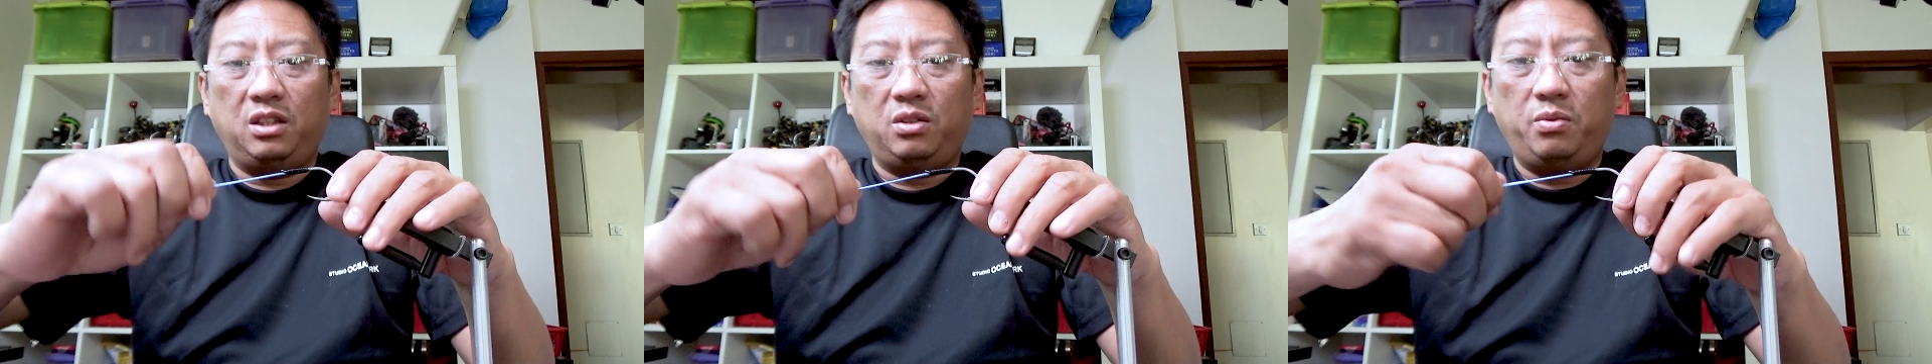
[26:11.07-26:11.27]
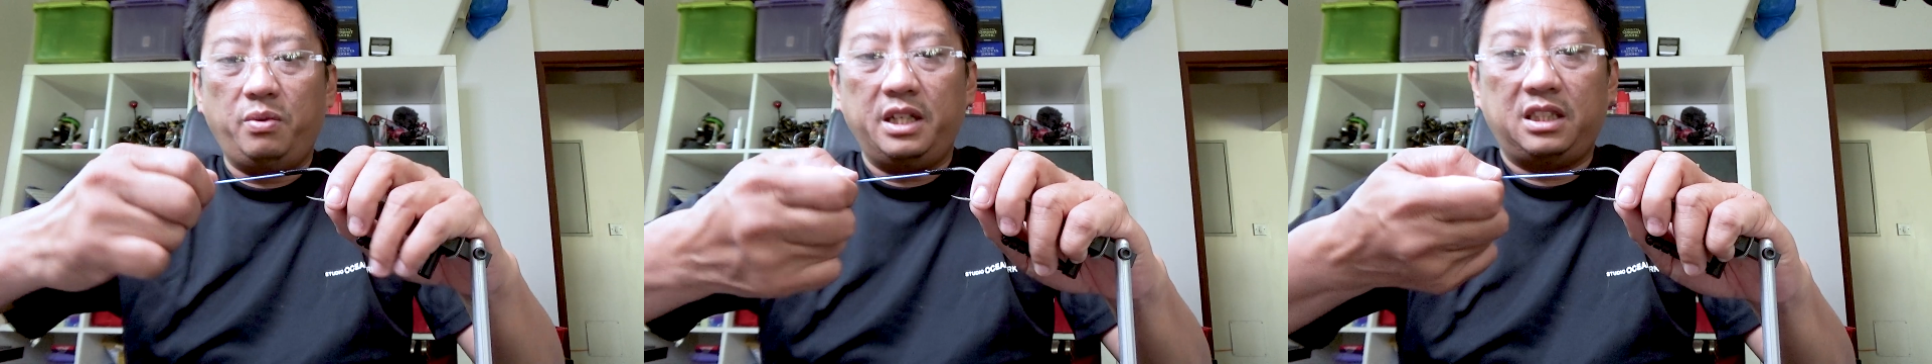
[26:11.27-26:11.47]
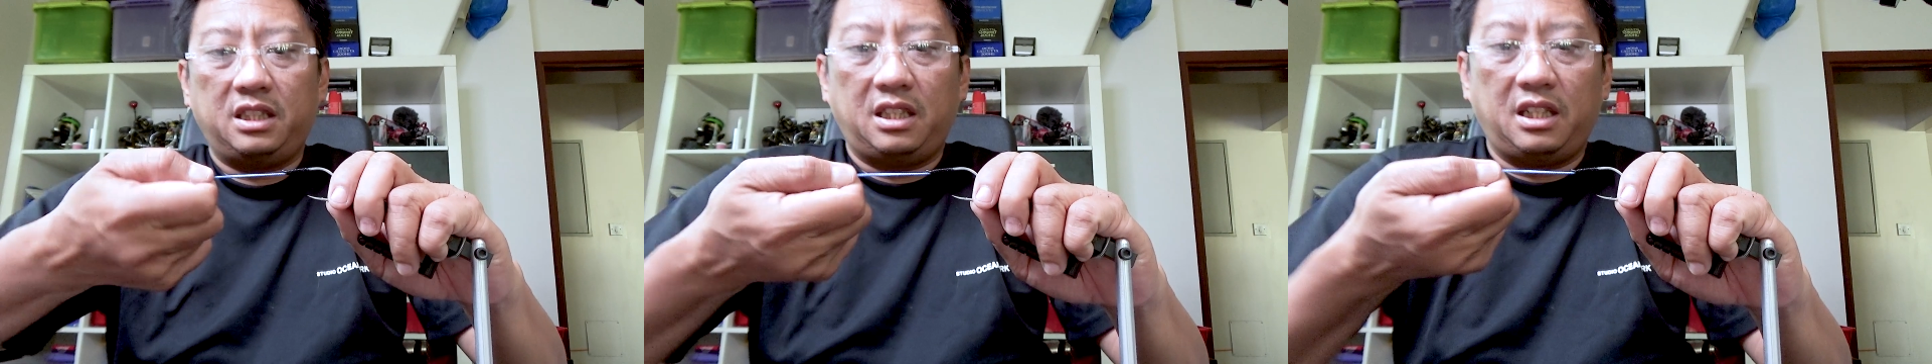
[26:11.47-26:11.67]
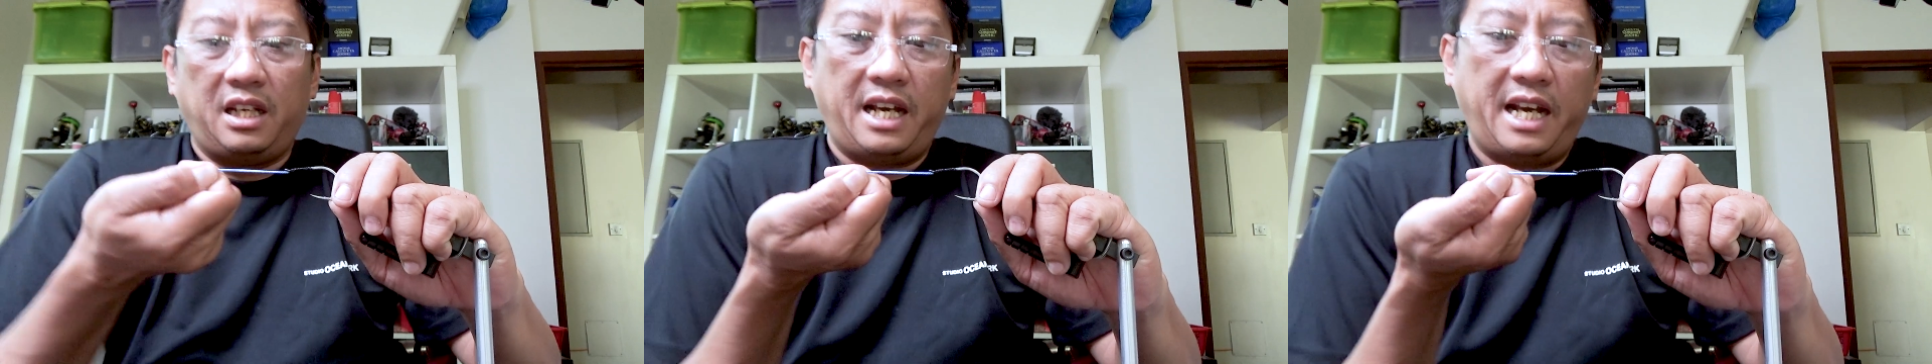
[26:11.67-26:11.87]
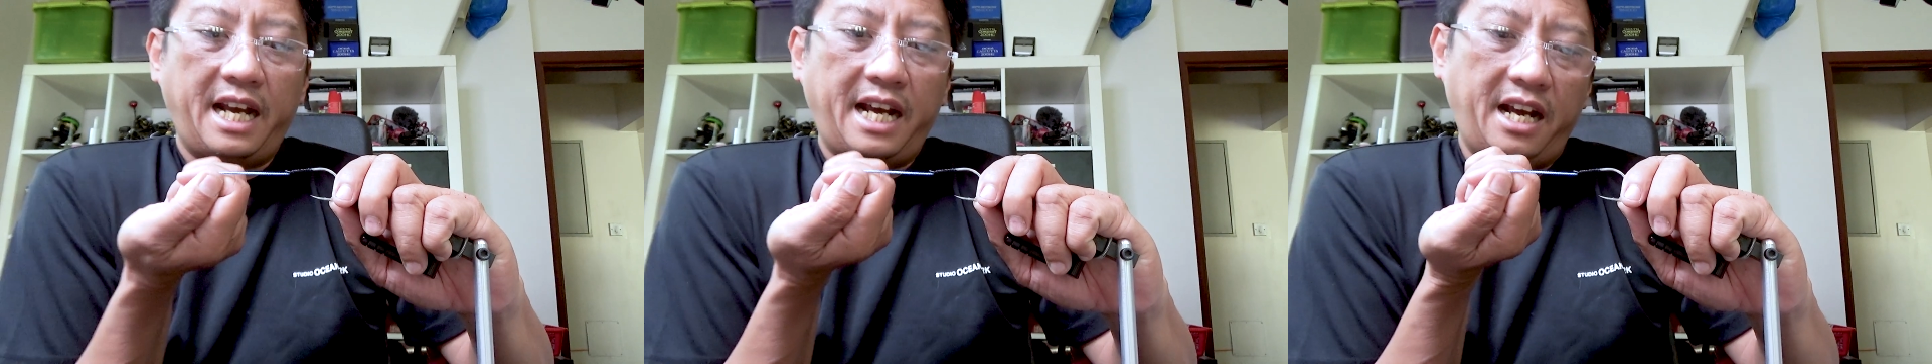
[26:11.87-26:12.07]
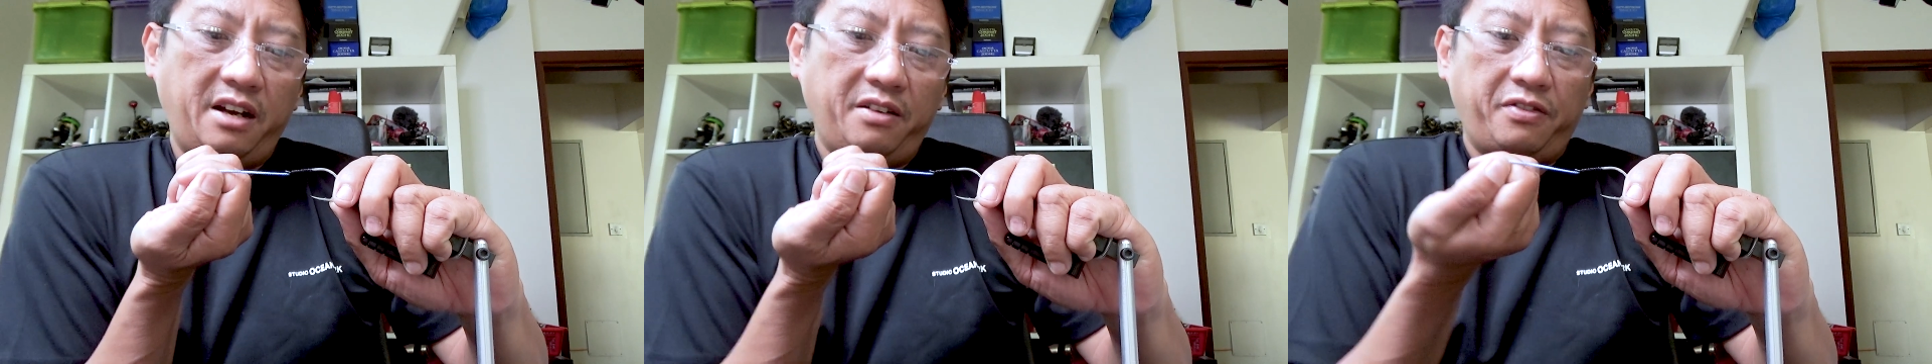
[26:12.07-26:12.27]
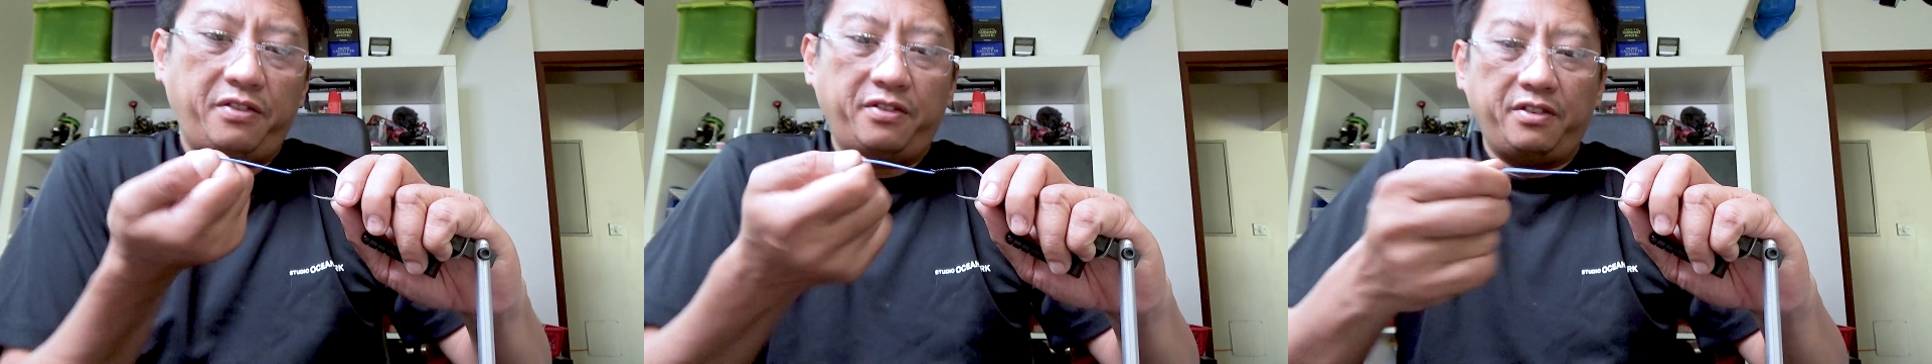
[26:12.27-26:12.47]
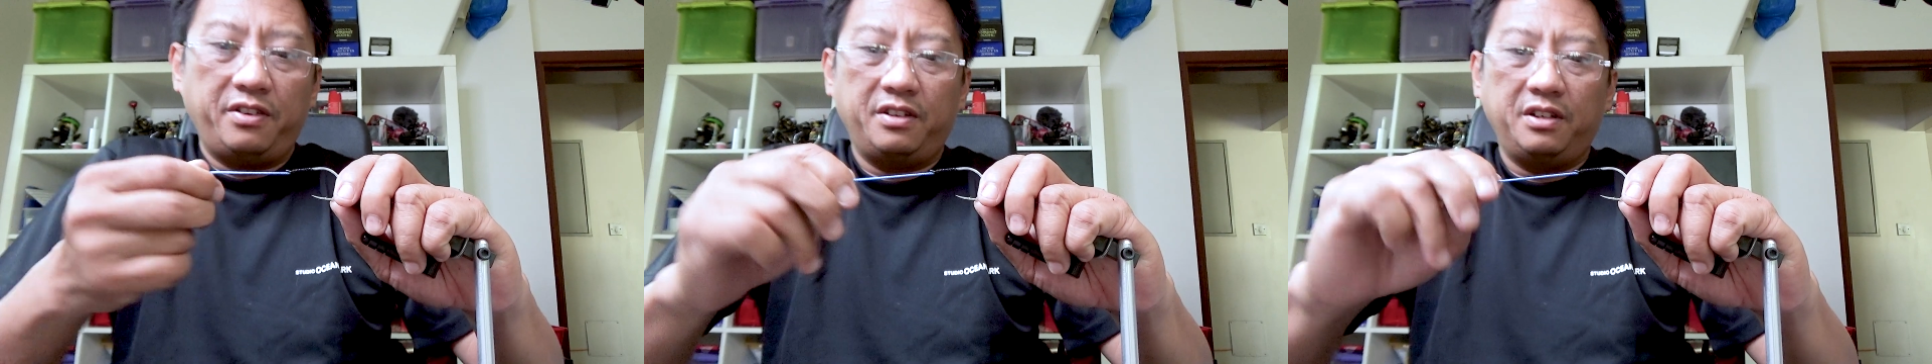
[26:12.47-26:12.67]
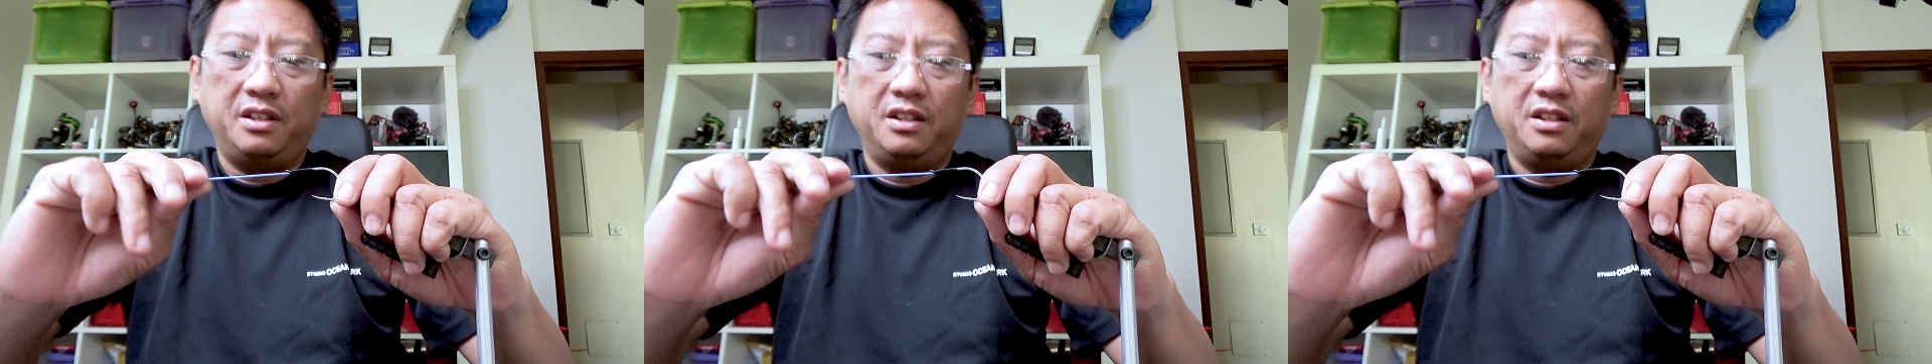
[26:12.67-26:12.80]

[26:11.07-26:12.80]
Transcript: twist half